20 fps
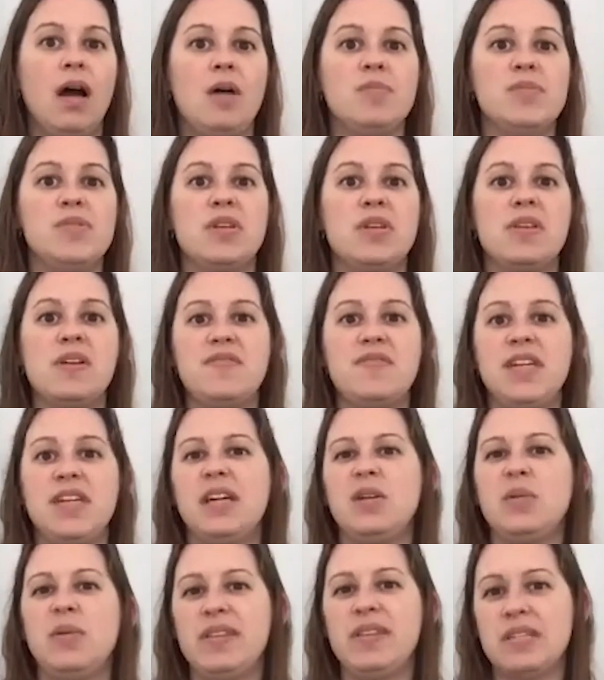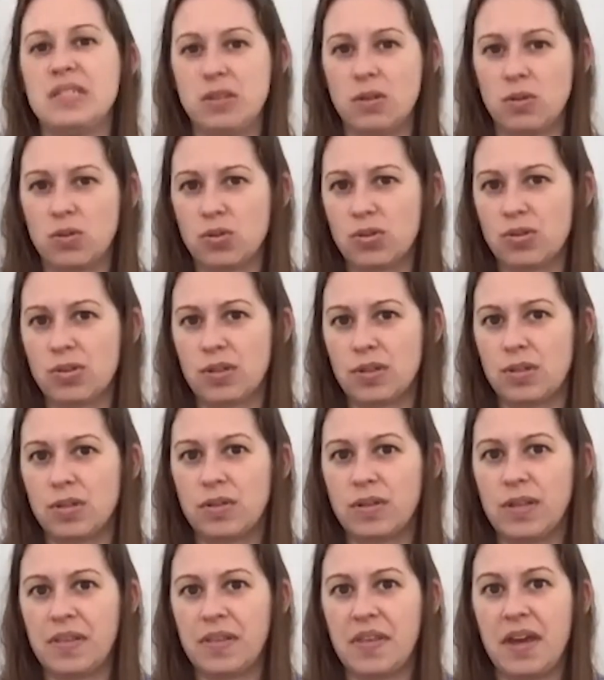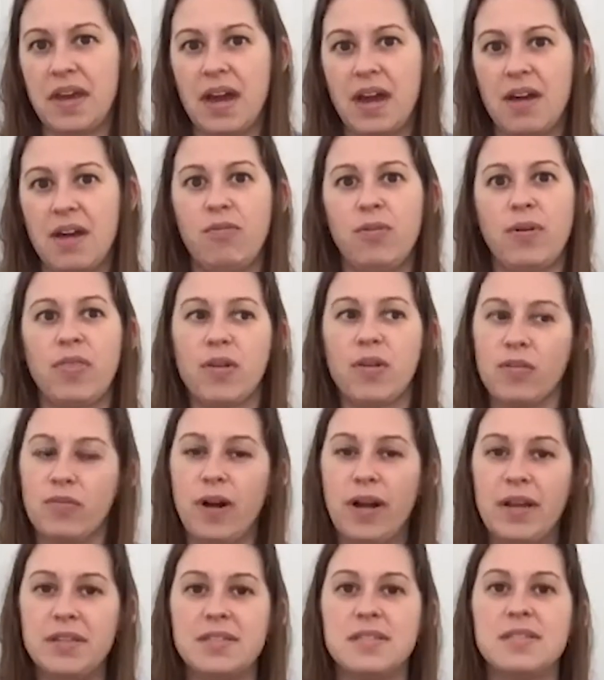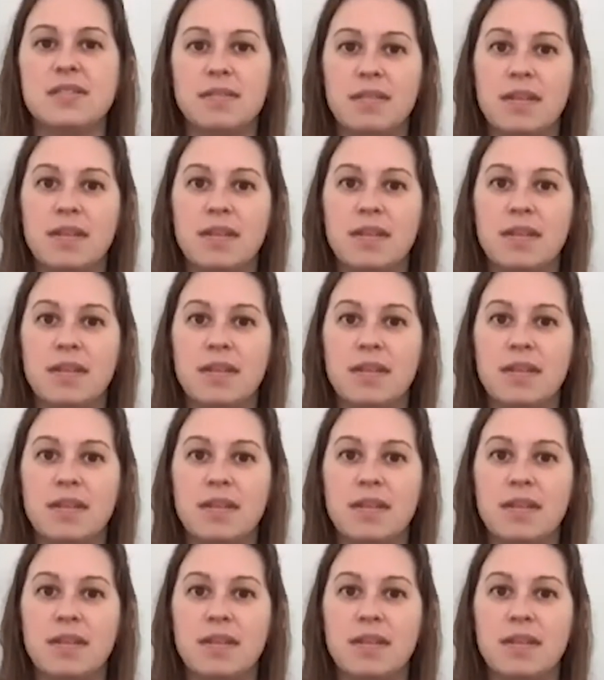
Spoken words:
So they've taken away that social circle that they have with their friends